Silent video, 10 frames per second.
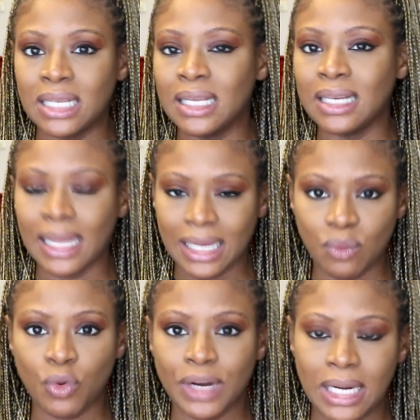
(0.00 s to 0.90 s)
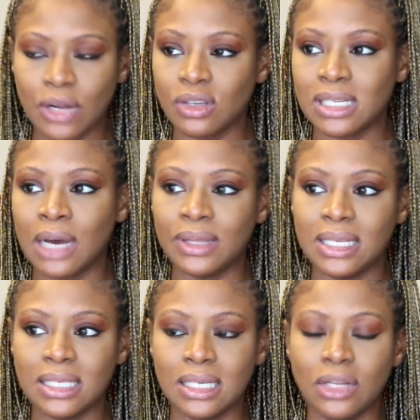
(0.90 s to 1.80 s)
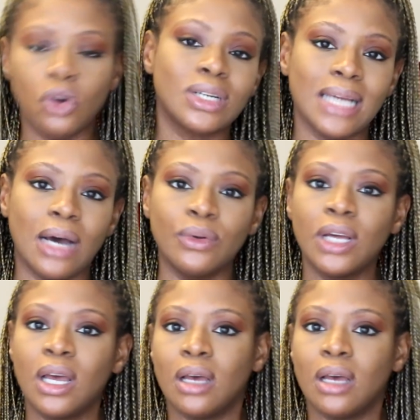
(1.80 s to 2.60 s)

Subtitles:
and then like we're in Lagos now and there's a lockdown,